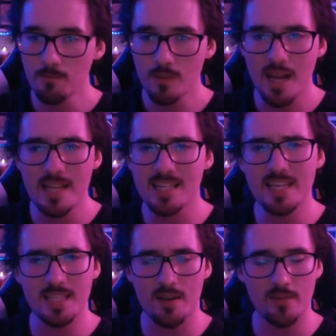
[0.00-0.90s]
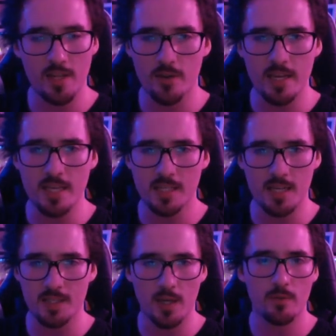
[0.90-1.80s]
I deleted that video years and
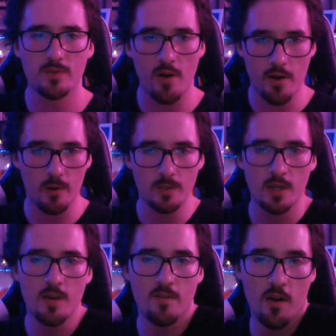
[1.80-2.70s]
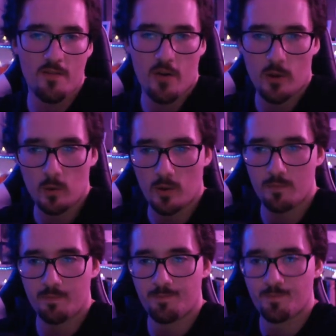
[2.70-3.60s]
years ago. It was very old, very old one.
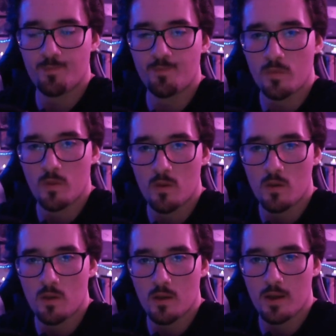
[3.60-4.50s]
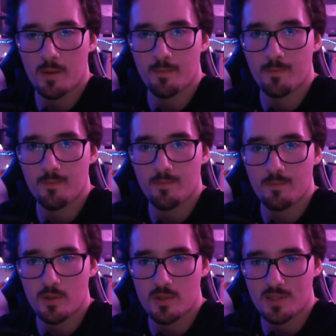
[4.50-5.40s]
Let me
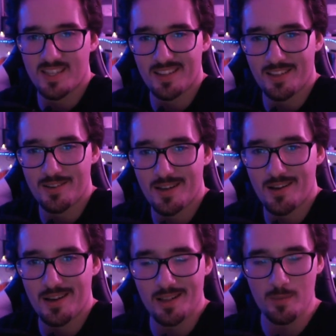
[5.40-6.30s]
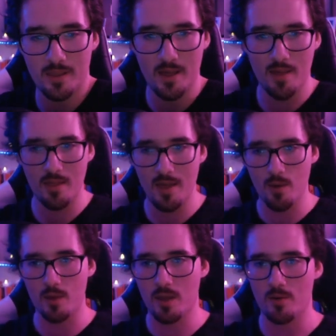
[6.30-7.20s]
just tilt you down a little bit there. There
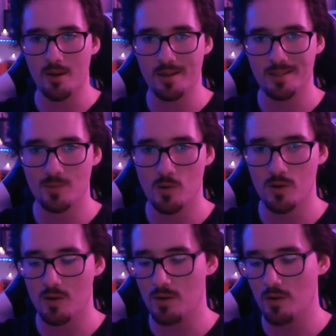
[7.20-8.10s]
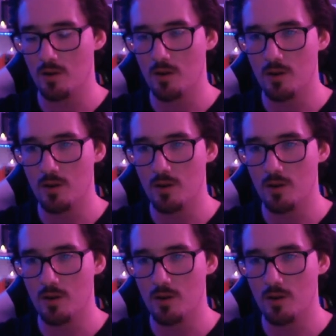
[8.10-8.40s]
we go, nice one.